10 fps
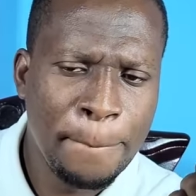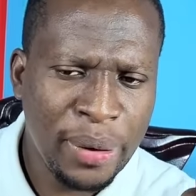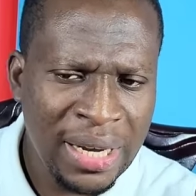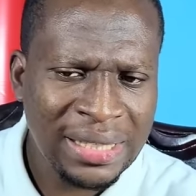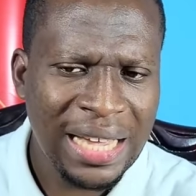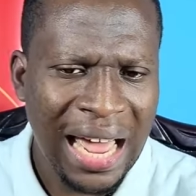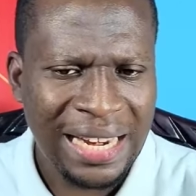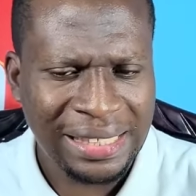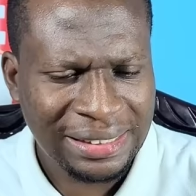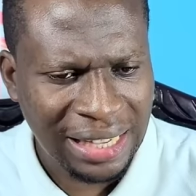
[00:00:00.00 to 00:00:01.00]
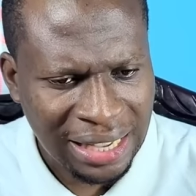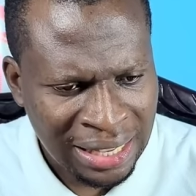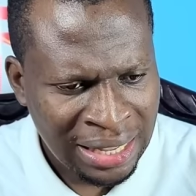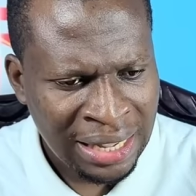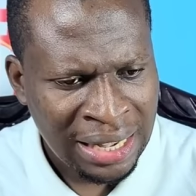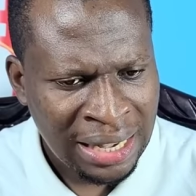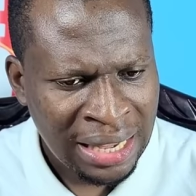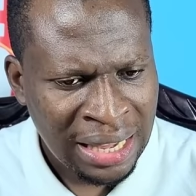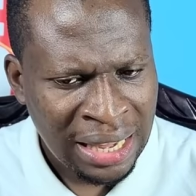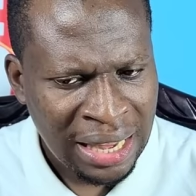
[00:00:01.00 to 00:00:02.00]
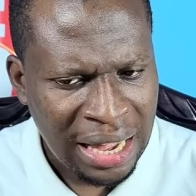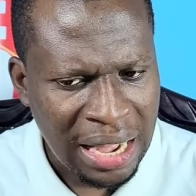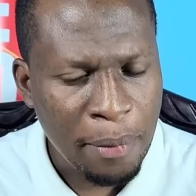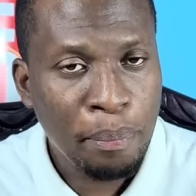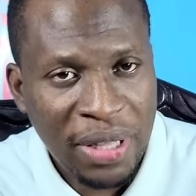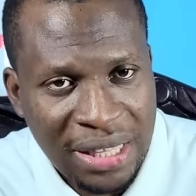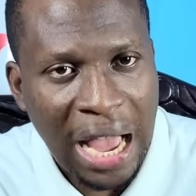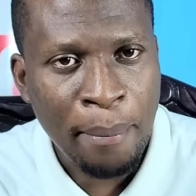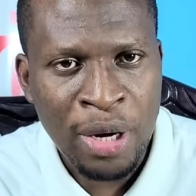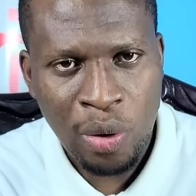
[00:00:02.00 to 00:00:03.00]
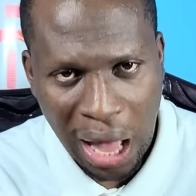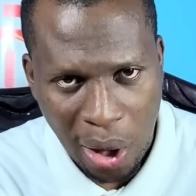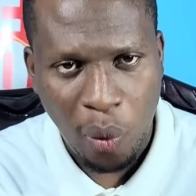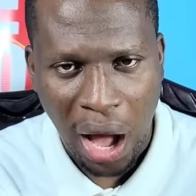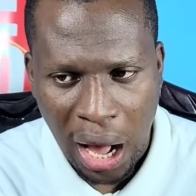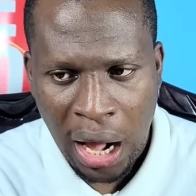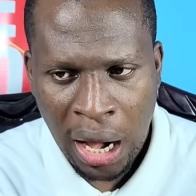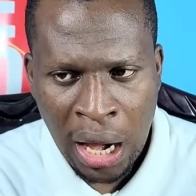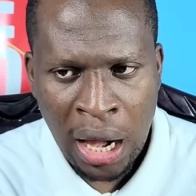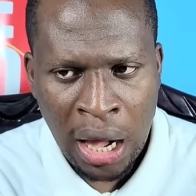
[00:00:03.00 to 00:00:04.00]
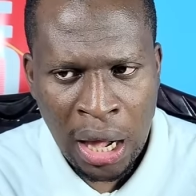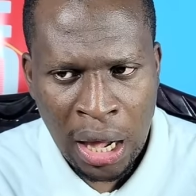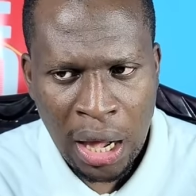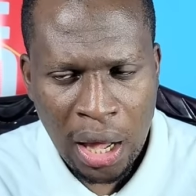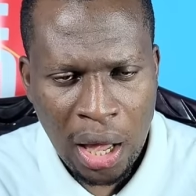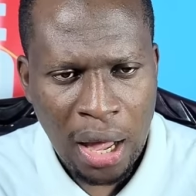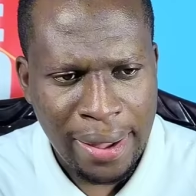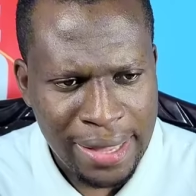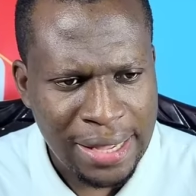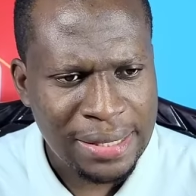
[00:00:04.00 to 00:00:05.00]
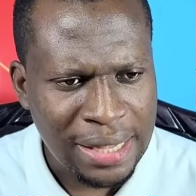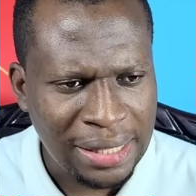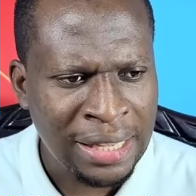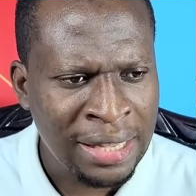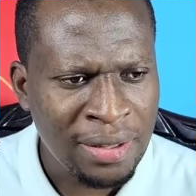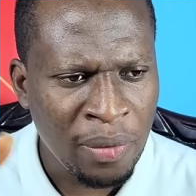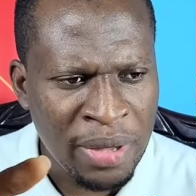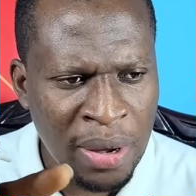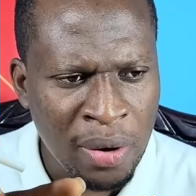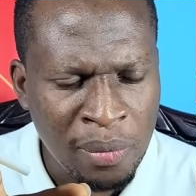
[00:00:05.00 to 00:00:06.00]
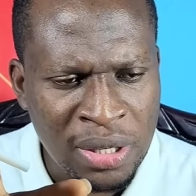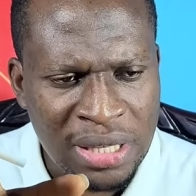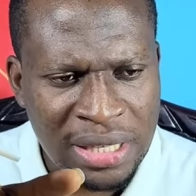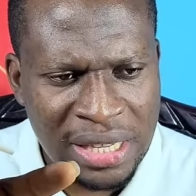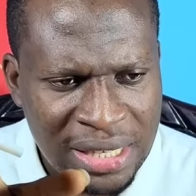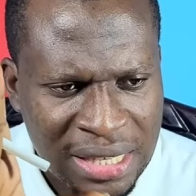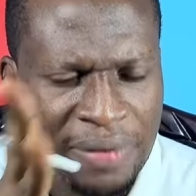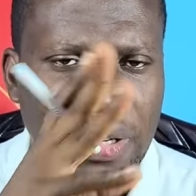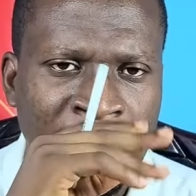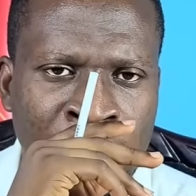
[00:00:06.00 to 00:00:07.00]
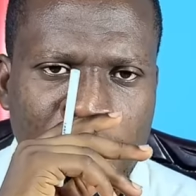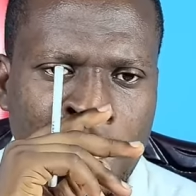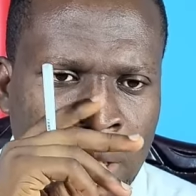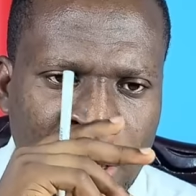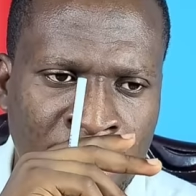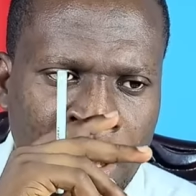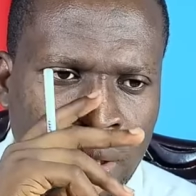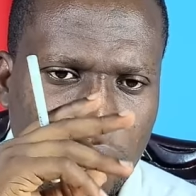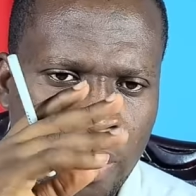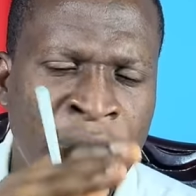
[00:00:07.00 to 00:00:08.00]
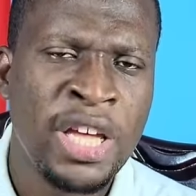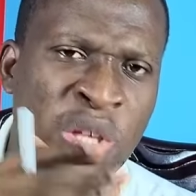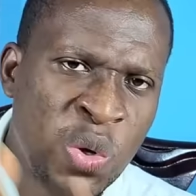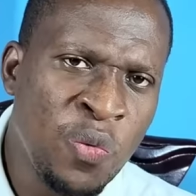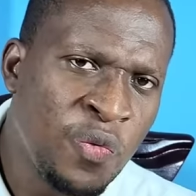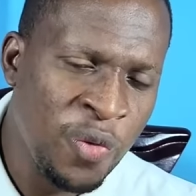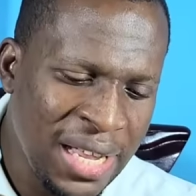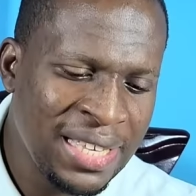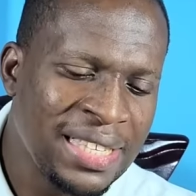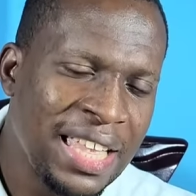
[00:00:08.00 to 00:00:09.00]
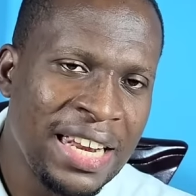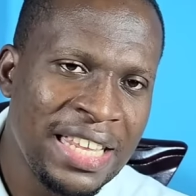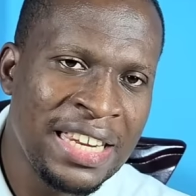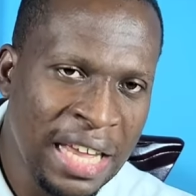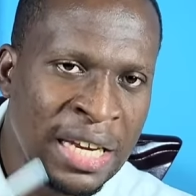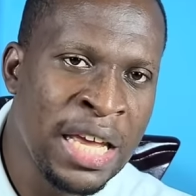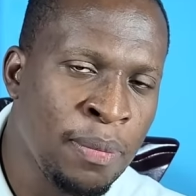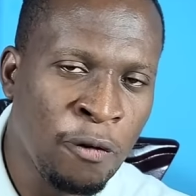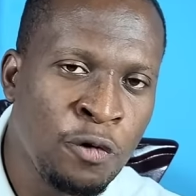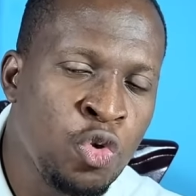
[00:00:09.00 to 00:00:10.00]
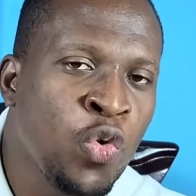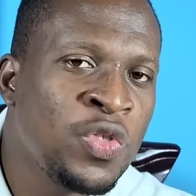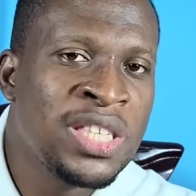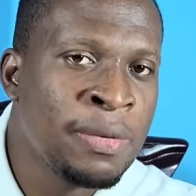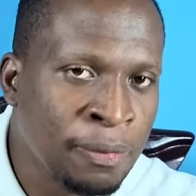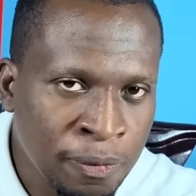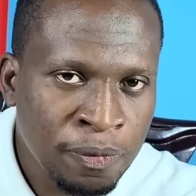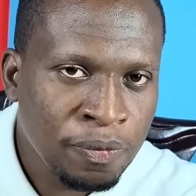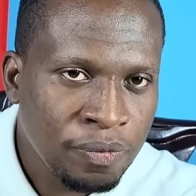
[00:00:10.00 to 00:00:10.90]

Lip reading: Prince Adasa, Peter Aminu Akwa. Yes, I think I'm here almost seven. I'm here, youth registered in the name of youth team.